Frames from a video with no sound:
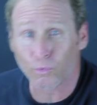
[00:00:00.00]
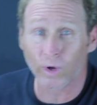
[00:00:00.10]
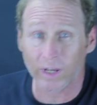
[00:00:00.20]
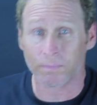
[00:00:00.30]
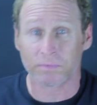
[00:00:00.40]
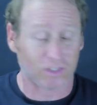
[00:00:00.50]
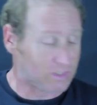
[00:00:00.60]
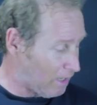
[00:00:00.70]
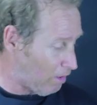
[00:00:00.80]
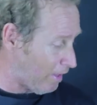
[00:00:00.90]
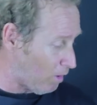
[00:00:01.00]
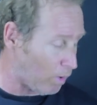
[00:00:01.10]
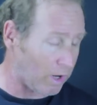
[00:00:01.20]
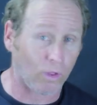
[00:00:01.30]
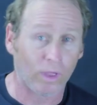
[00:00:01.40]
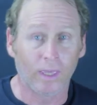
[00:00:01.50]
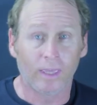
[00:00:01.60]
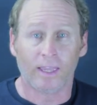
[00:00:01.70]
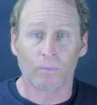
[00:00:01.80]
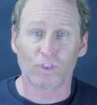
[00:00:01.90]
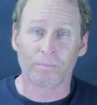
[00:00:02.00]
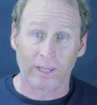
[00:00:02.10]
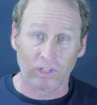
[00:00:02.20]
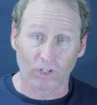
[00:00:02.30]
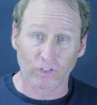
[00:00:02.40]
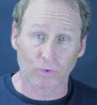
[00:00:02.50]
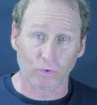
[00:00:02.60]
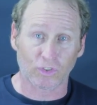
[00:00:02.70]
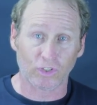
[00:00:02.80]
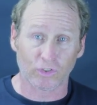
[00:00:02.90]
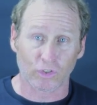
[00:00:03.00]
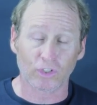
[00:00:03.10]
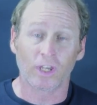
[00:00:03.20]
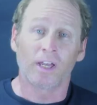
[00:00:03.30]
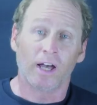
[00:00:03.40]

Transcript: right up to the tail of that whale, and with my industrial scissors,